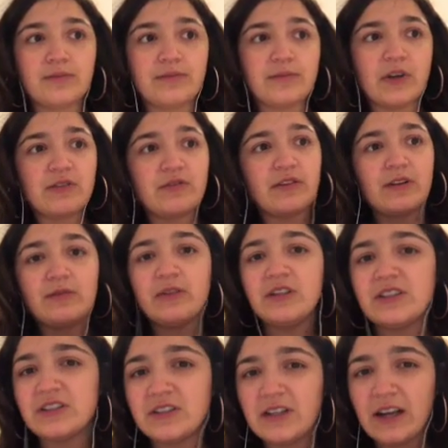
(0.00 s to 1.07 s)
My family
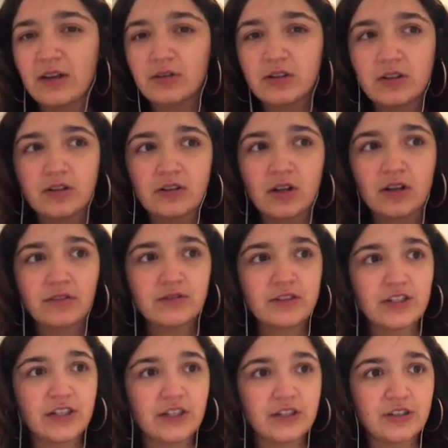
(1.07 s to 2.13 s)
has encountered a lot of
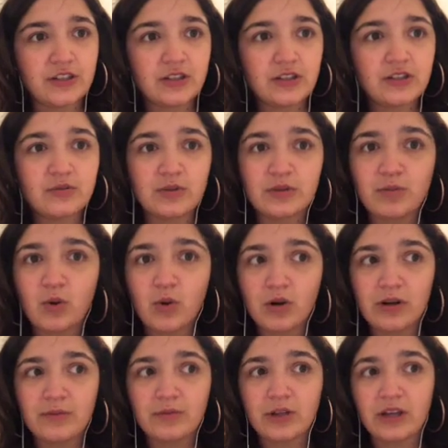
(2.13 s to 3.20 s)
teachers with poor
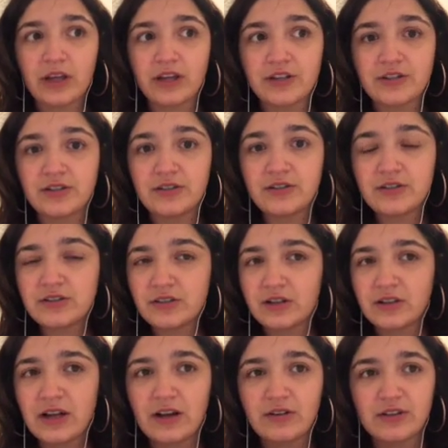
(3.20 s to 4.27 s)
implications on
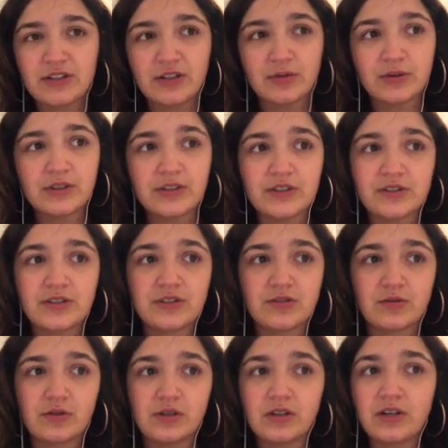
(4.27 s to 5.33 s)
how to deal with this
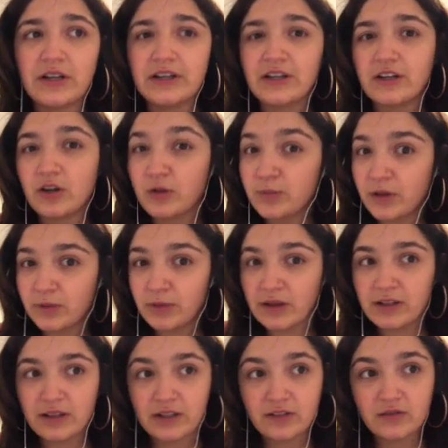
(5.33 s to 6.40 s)
disorder, and I hope that by
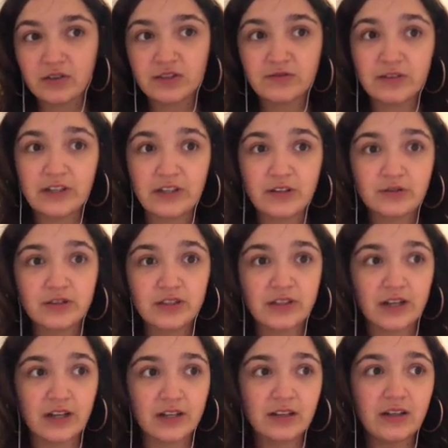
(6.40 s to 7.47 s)
the end of this video
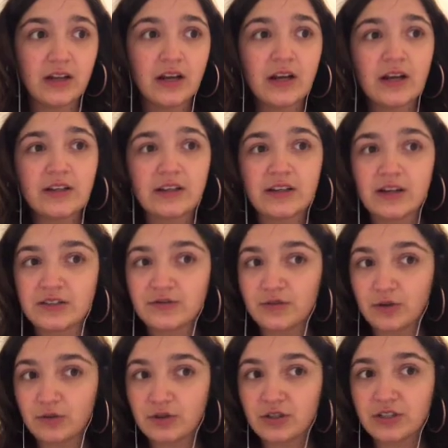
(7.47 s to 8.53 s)
today, that as
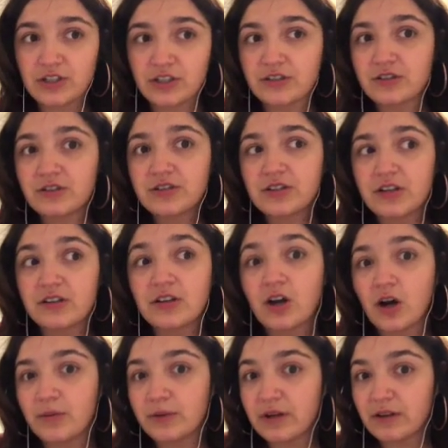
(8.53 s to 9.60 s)
future teachers can
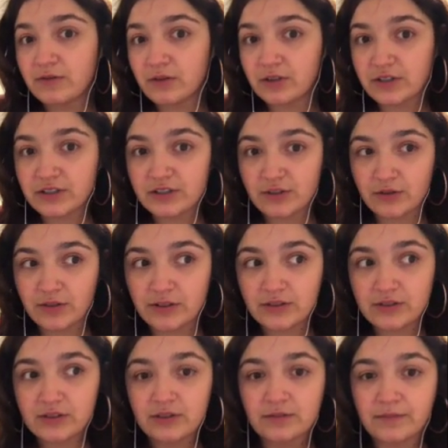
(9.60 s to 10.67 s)
accommodate for these students.